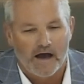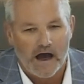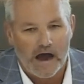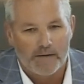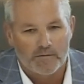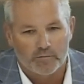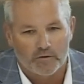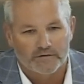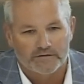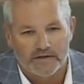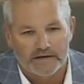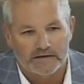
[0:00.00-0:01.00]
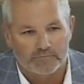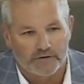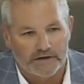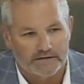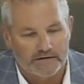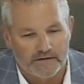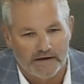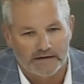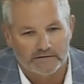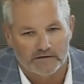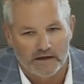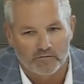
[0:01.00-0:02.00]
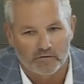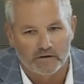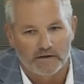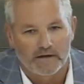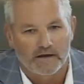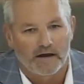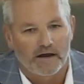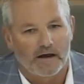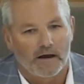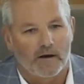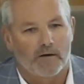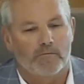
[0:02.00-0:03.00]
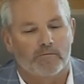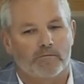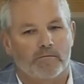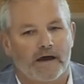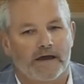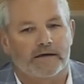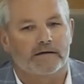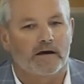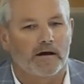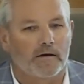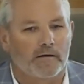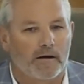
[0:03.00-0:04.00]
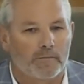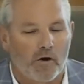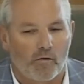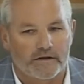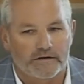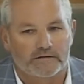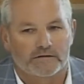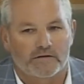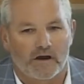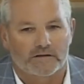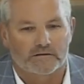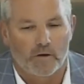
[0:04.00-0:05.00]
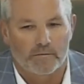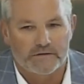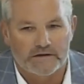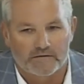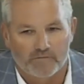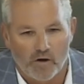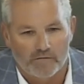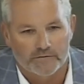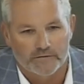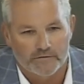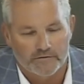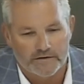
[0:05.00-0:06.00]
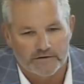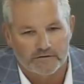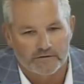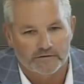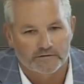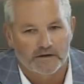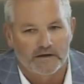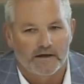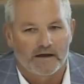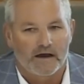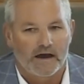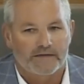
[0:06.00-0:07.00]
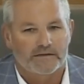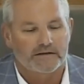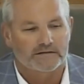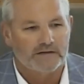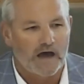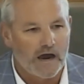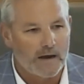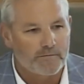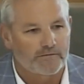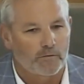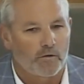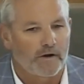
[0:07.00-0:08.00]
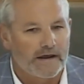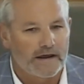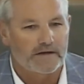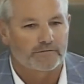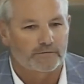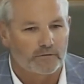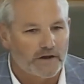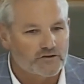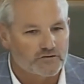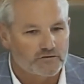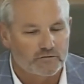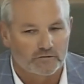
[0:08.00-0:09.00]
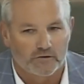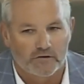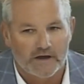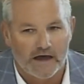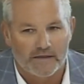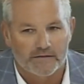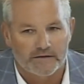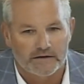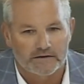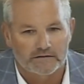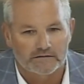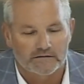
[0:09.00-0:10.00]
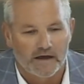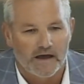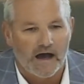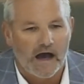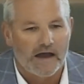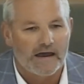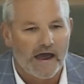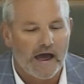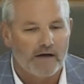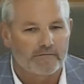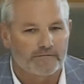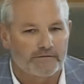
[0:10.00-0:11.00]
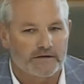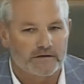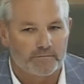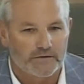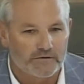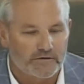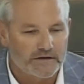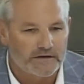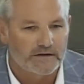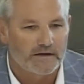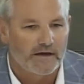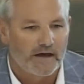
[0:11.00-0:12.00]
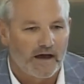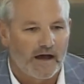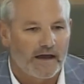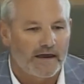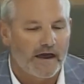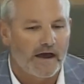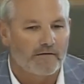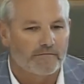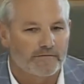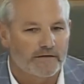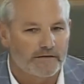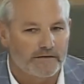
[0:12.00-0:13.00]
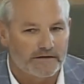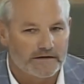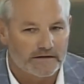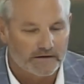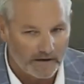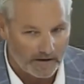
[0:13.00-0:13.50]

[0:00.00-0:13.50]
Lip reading: I'm the person that can bring it to the next level. My opponent talks about being involved for 30 years. I think it's time for a fresh new look on things. I have the ability, I have the